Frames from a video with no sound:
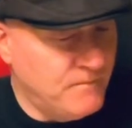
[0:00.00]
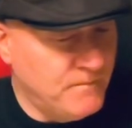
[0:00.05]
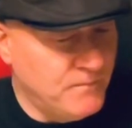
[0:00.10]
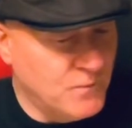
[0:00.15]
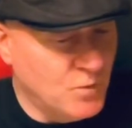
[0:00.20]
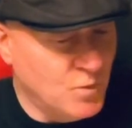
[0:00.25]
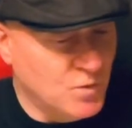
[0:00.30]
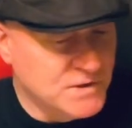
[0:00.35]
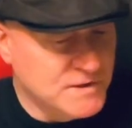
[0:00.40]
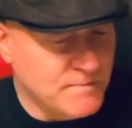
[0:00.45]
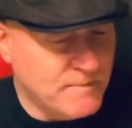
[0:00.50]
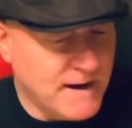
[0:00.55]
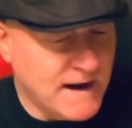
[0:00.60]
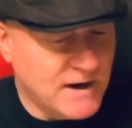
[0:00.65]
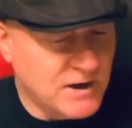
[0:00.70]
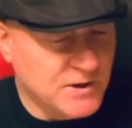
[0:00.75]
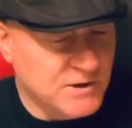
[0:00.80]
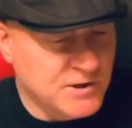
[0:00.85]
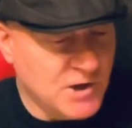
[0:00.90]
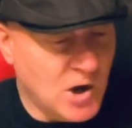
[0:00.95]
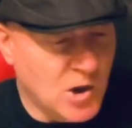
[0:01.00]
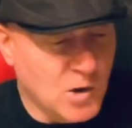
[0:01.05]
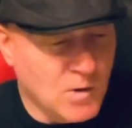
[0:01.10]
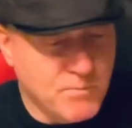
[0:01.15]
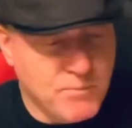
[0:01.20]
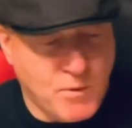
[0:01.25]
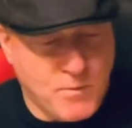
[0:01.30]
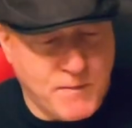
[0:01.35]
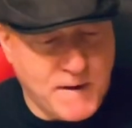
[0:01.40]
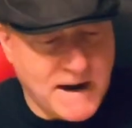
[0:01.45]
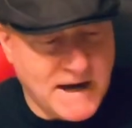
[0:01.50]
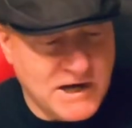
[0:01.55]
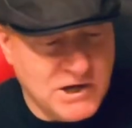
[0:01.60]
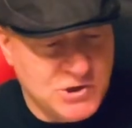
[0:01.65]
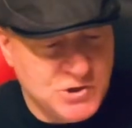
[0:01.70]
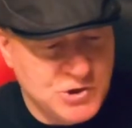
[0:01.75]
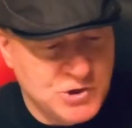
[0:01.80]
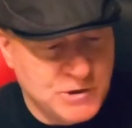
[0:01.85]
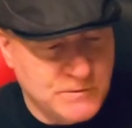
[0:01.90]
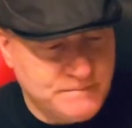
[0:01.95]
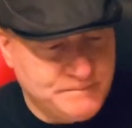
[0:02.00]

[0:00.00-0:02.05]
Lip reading: was about $1 per page,